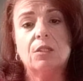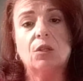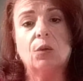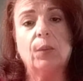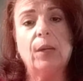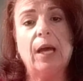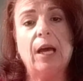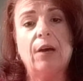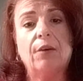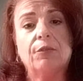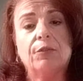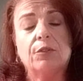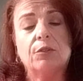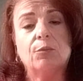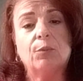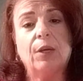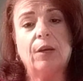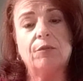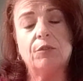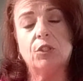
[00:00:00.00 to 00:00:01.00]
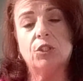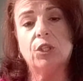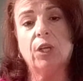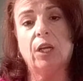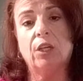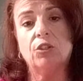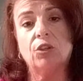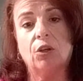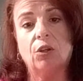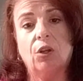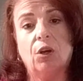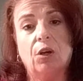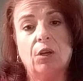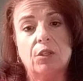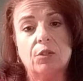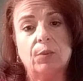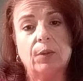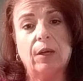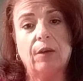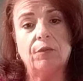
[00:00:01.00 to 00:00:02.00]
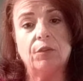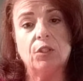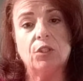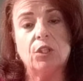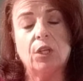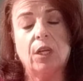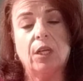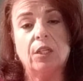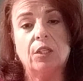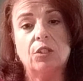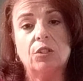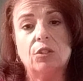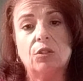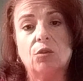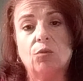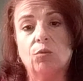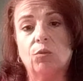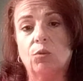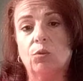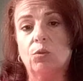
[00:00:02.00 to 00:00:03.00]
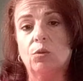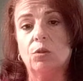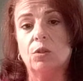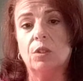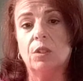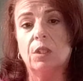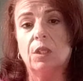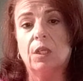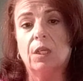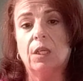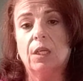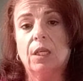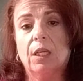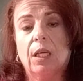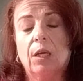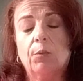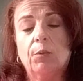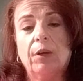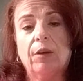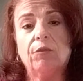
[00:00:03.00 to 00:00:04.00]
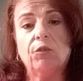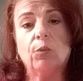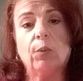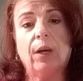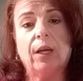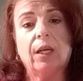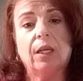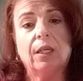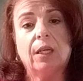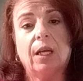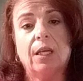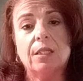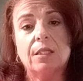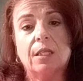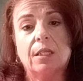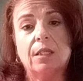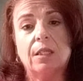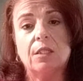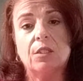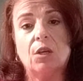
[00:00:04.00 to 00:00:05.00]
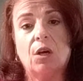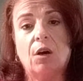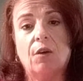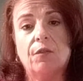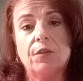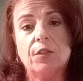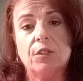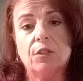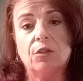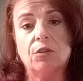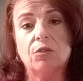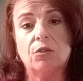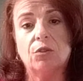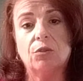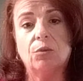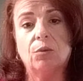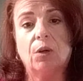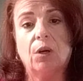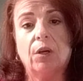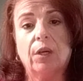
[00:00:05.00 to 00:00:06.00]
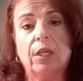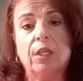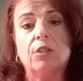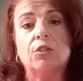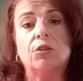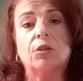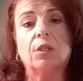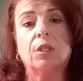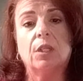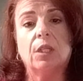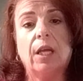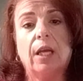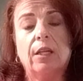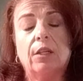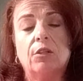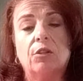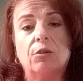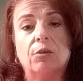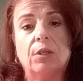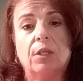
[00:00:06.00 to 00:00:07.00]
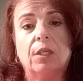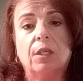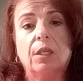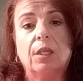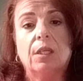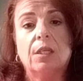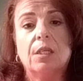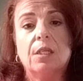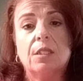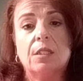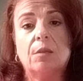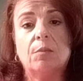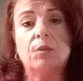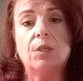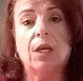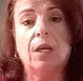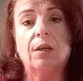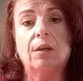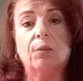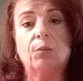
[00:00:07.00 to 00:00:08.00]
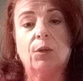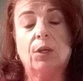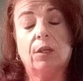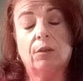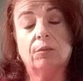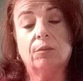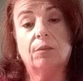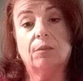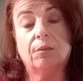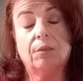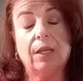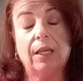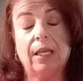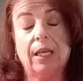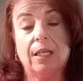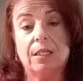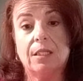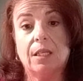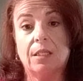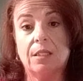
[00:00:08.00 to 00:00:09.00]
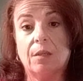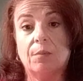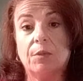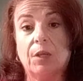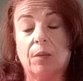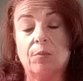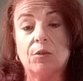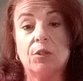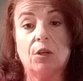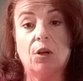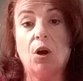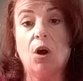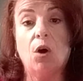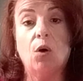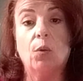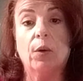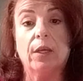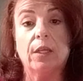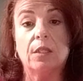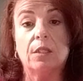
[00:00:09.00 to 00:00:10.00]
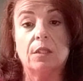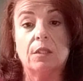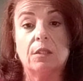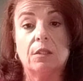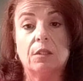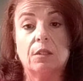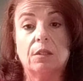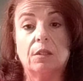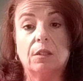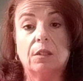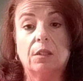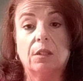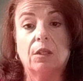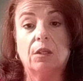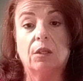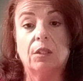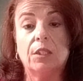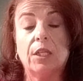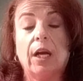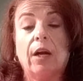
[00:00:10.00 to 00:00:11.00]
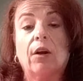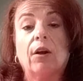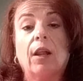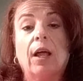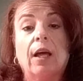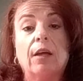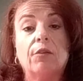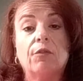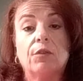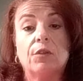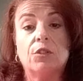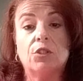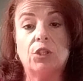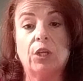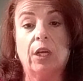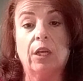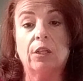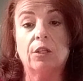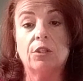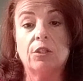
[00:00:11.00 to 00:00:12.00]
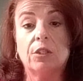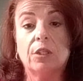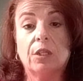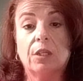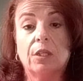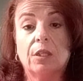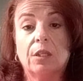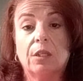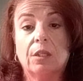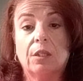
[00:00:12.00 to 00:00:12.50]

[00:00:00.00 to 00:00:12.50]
So we have to change our laws. We have to change the rules, and we have to recognize that these officers who are injured in the line of duty, sometimes, well, I can't say sometimes, they're always, their entire life is changed.